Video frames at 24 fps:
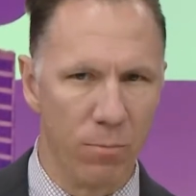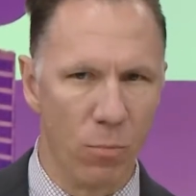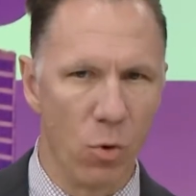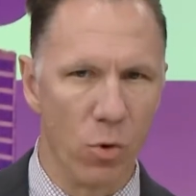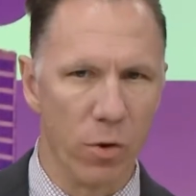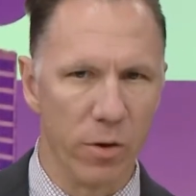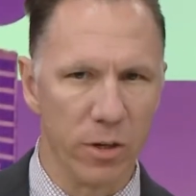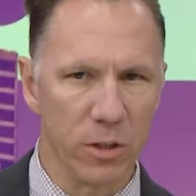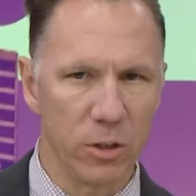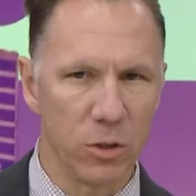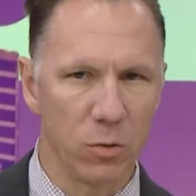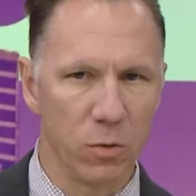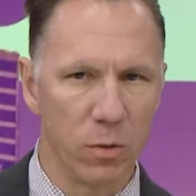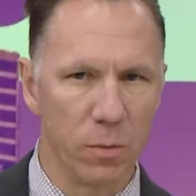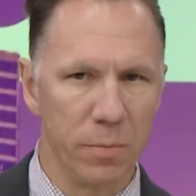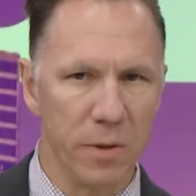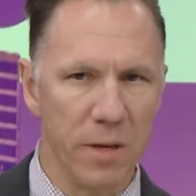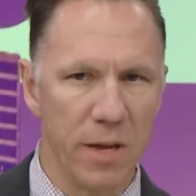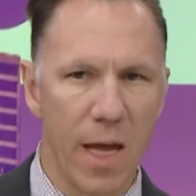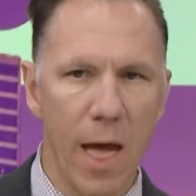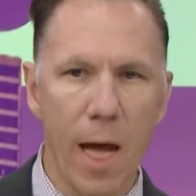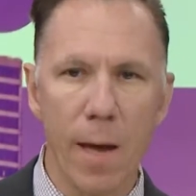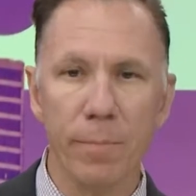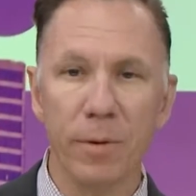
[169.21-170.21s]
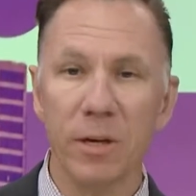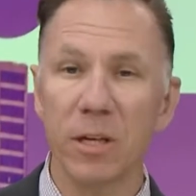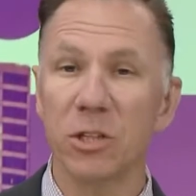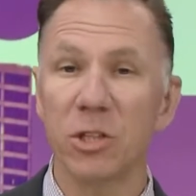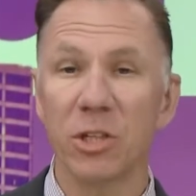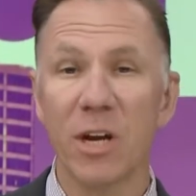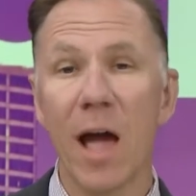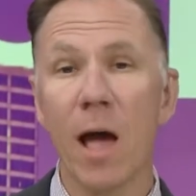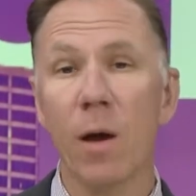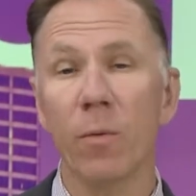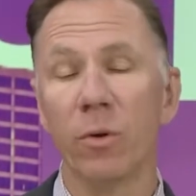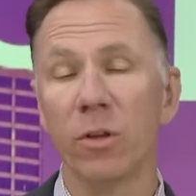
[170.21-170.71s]
Morris would be happy to
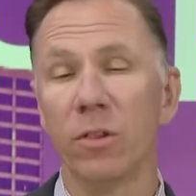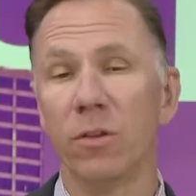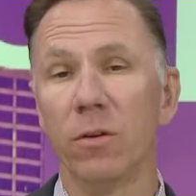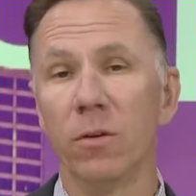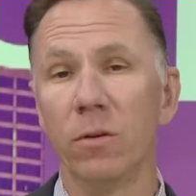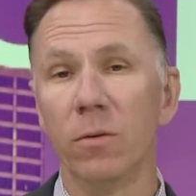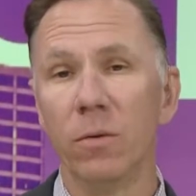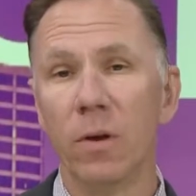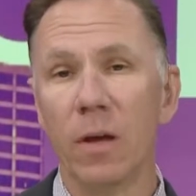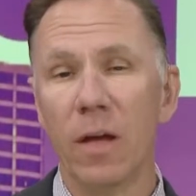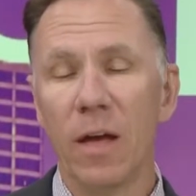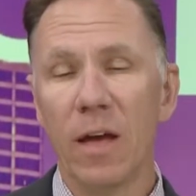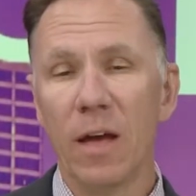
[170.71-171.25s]
chat with you